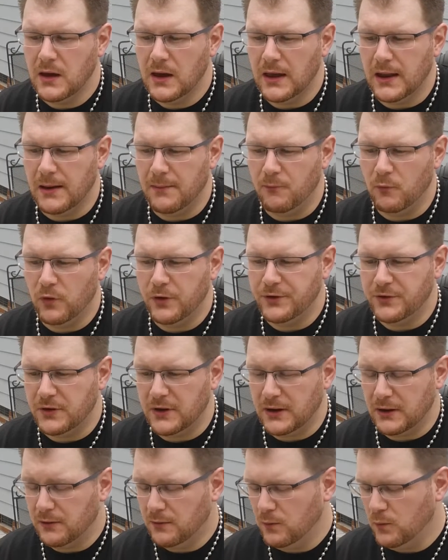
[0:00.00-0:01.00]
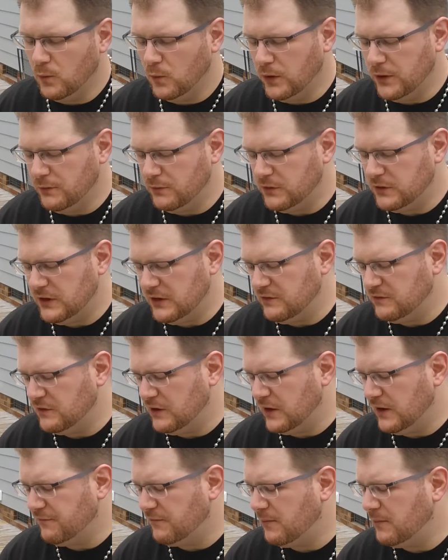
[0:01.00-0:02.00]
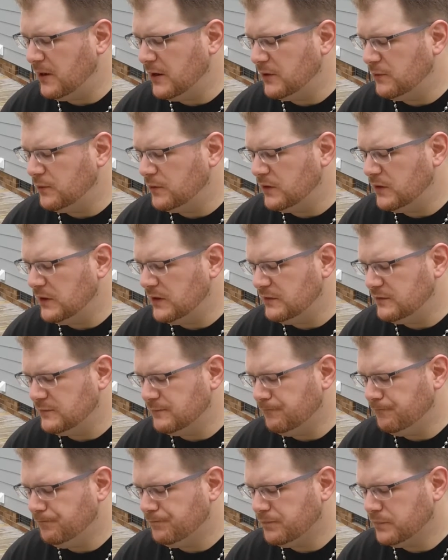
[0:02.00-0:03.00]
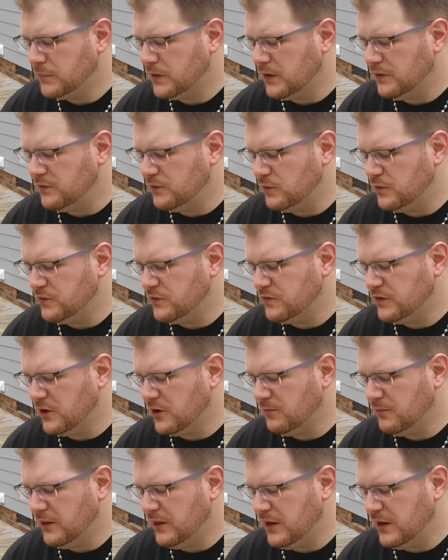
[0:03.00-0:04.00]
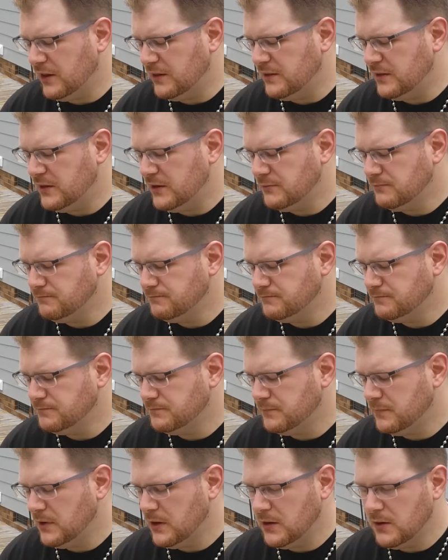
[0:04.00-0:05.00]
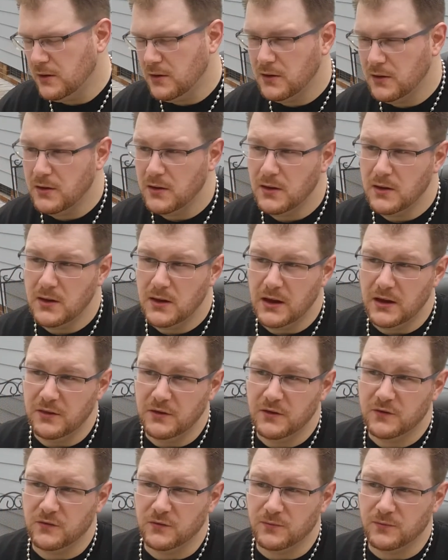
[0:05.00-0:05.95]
And I'm wondering what it would taste like if I made it with these. Because it wasn't terribly hot then, and this